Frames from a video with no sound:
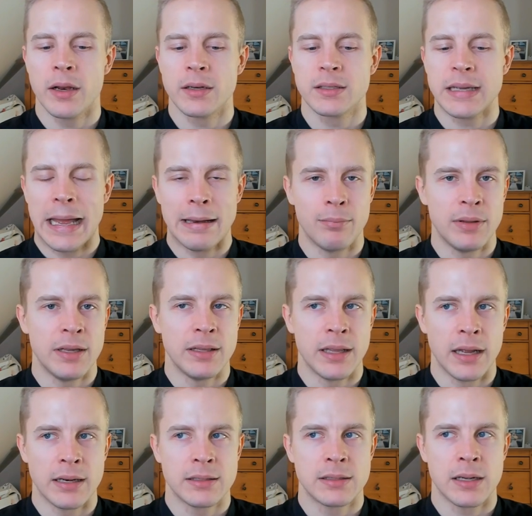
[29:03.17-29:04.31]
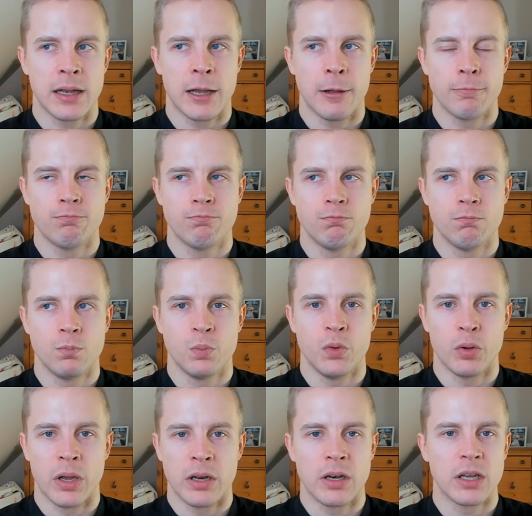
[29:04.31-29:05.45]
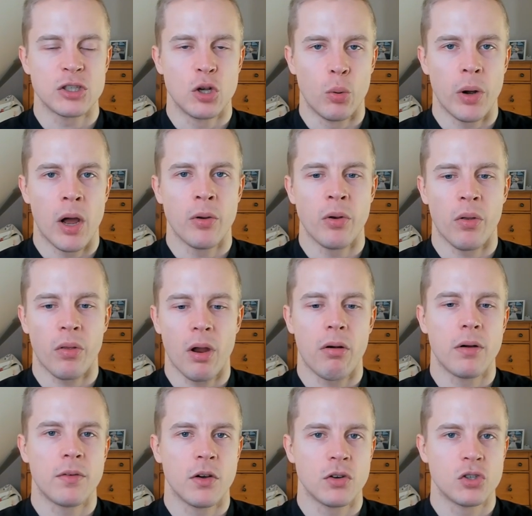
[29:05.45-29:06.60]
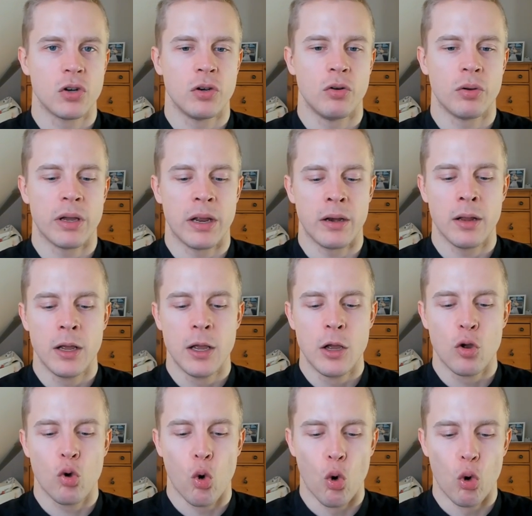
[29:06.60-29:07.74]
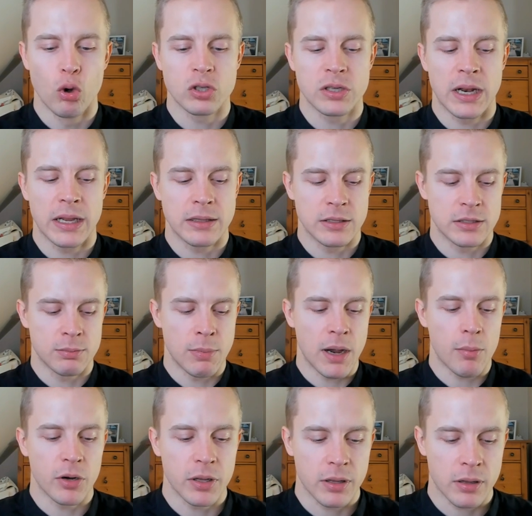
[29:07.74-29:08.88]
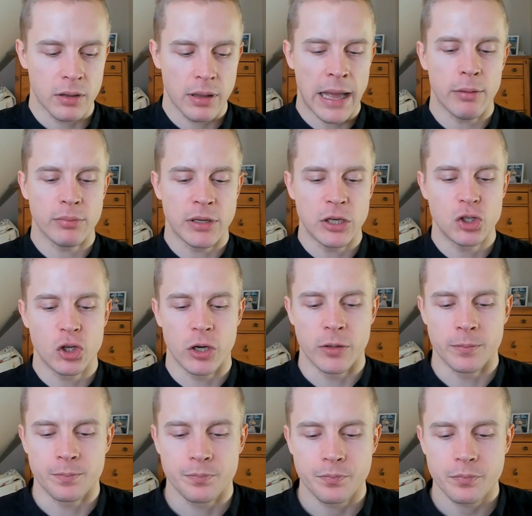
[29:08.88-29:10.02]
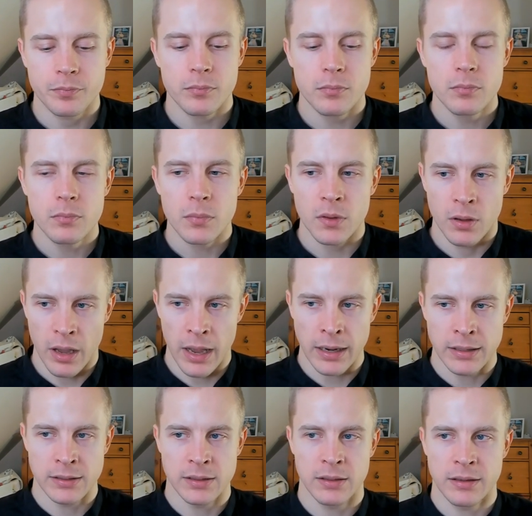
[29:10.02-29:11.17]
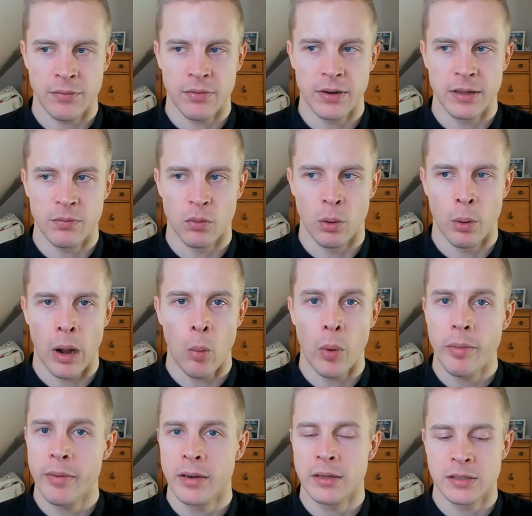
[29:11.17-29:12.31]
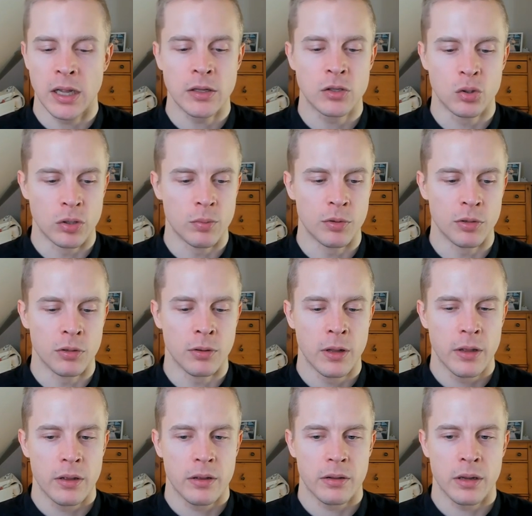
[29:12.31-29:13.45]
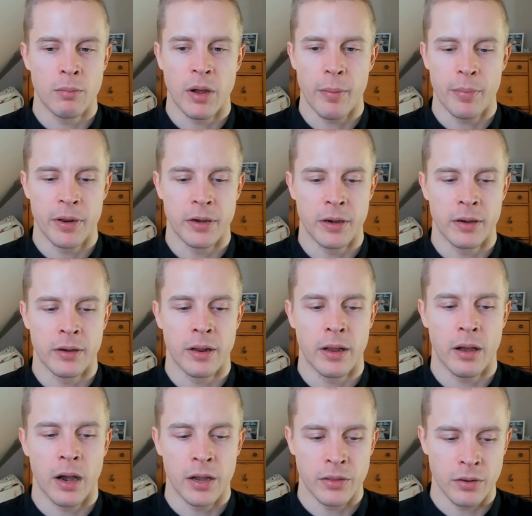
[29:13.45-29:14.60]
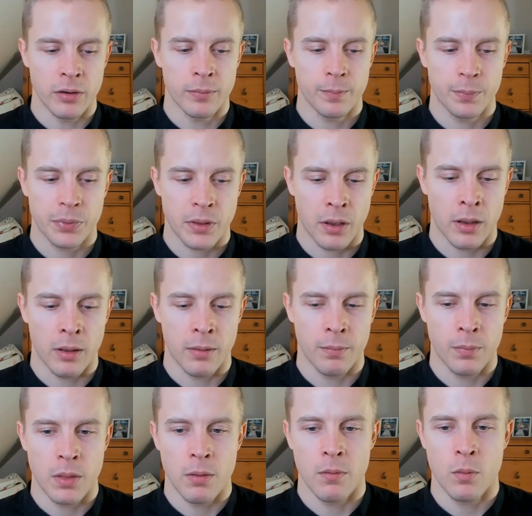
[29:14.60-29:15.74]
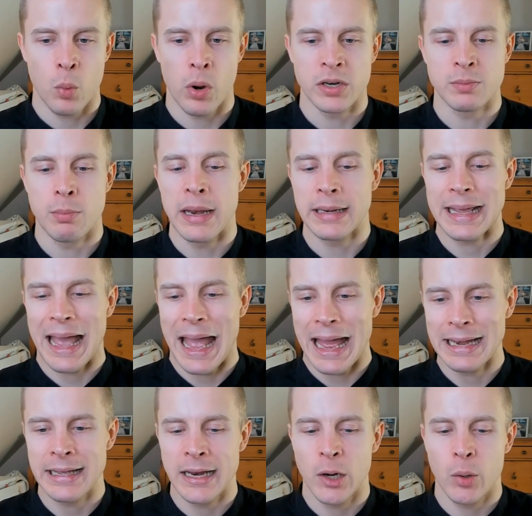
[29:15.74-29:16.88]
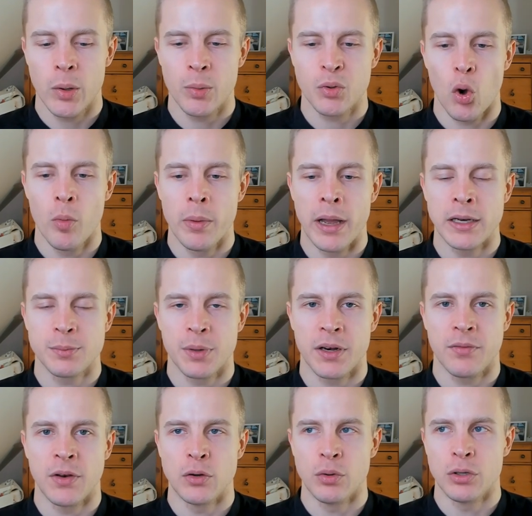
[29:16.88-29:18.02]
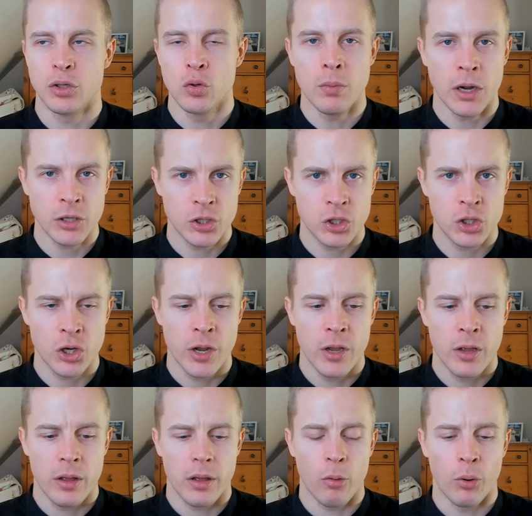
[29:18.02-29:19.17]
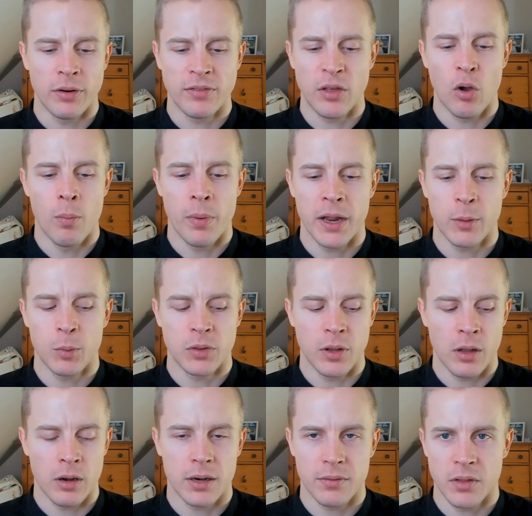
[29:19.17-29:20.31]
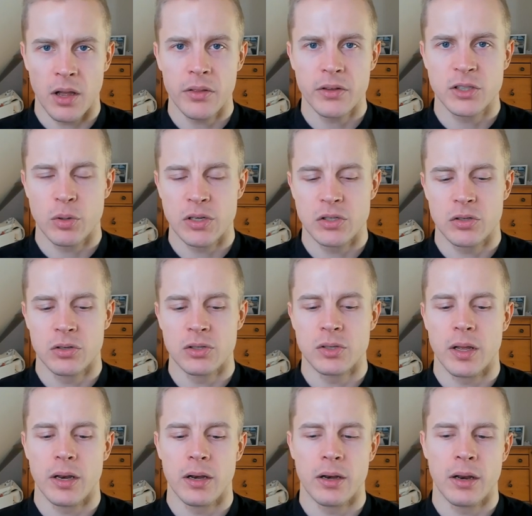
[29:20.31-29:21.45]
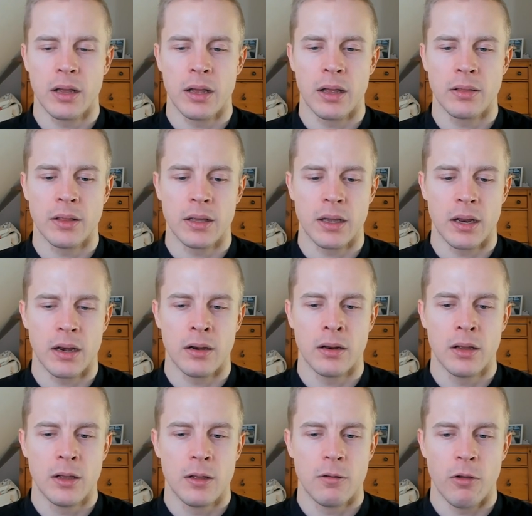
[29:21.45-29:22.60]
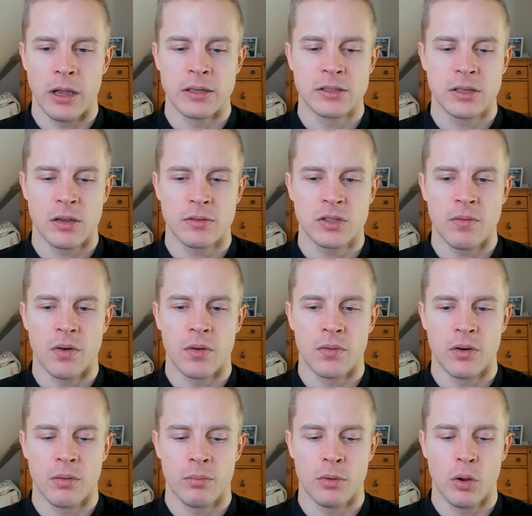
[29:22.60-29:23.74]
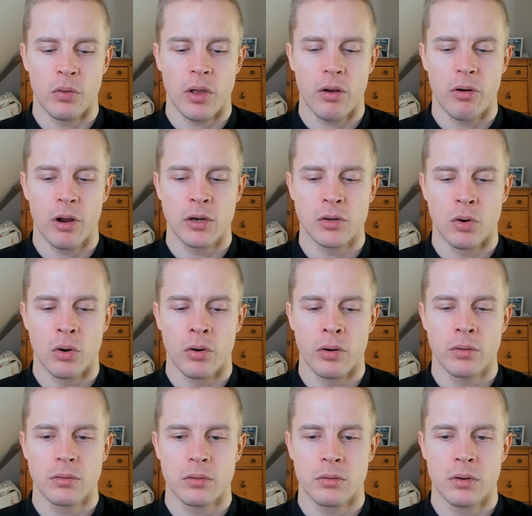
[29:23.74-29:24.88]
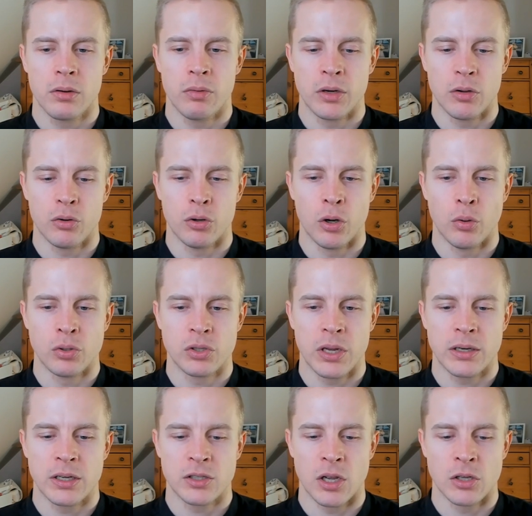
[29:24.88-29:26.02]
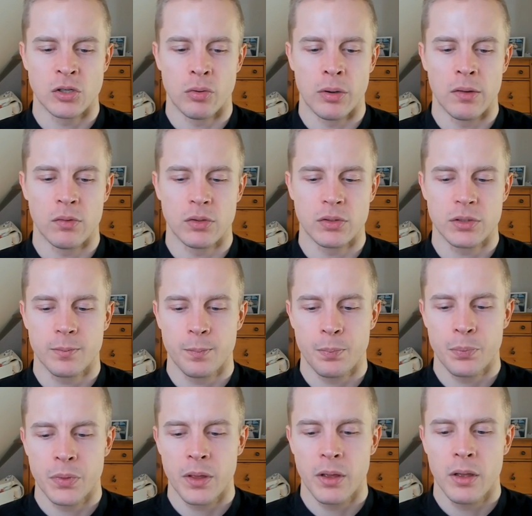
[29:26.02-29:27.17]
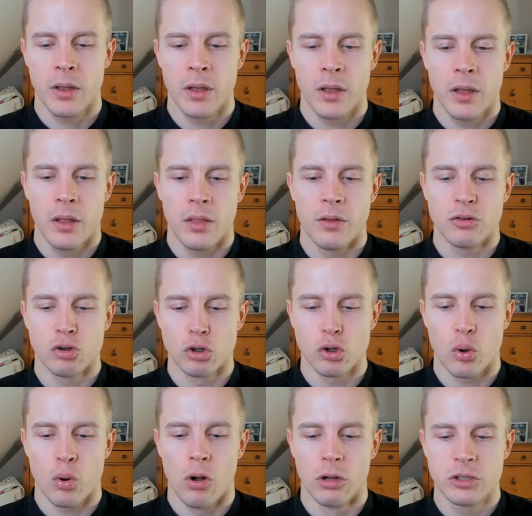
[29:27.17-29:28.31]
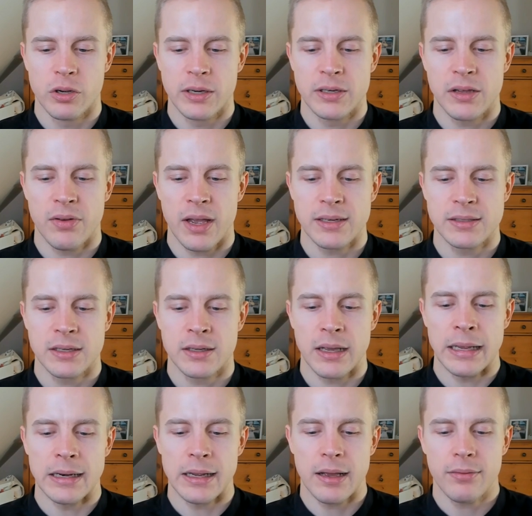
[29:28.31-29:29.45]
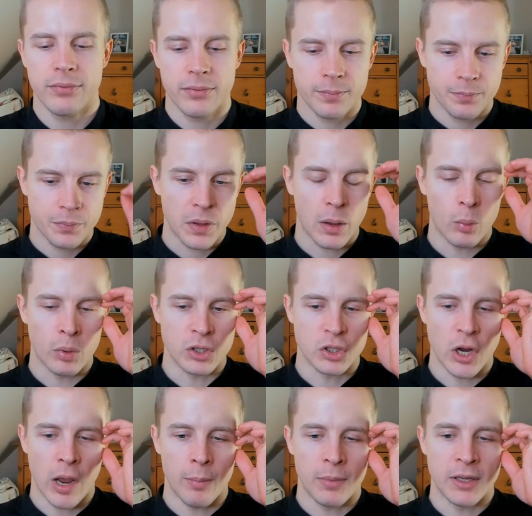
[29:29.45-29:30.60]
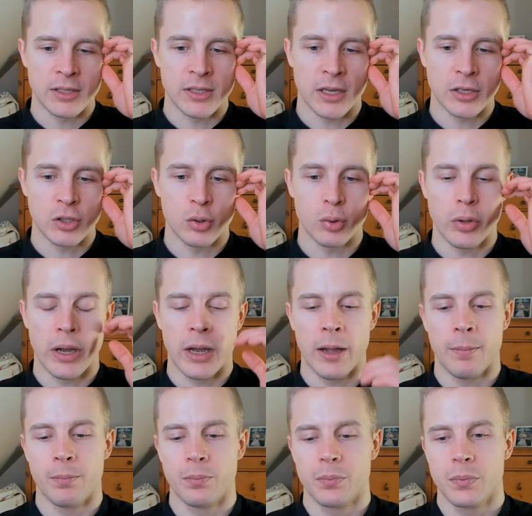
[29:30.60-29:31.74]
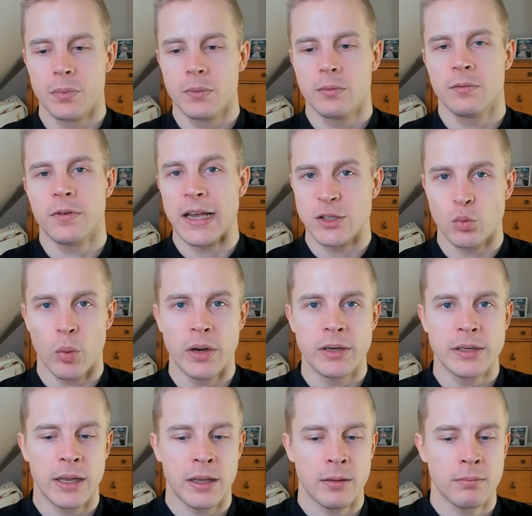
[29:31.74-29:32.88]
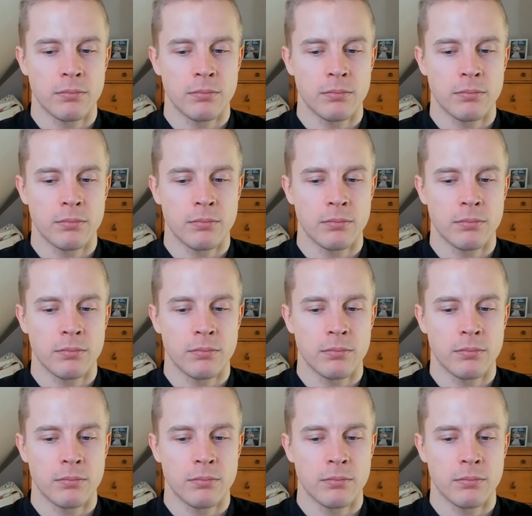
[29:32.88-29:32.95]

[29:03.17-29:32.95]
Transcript: can be that you can like slow down your thyroid function you can cause like this metabolic adaptation and uh, definitely for uh, women it's not suitable in my opinion uh, either um, whereas men can get away with omad but if they do it too much or if they combine it with a lot of the other stressors then uh, they can again su suffer from low thyroid or re reduce their testosterone levels there's also alternative fasting adf which uh, means that you um, fast one day